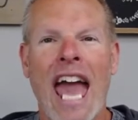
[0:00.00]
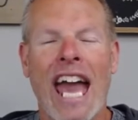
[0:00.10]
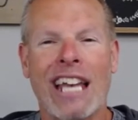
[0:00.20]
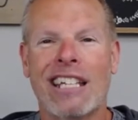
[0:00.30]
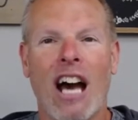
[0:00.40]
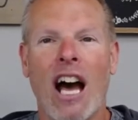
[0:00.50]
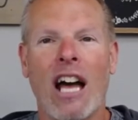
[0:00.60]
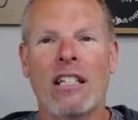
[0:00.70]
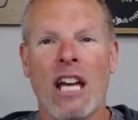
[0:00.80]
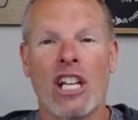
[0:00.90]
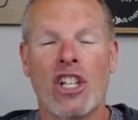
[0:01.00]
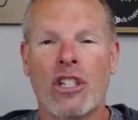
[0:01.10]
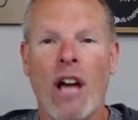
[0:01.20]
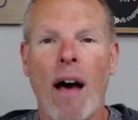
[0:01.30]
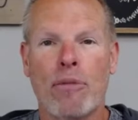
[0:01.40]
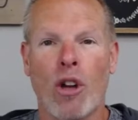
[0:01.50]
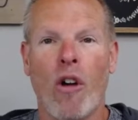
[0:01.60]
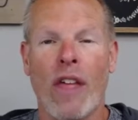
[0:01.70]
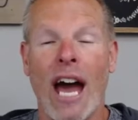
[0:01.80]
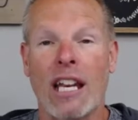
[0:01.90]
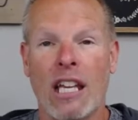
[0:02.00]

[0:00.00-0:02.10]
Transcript: And God stopped all that.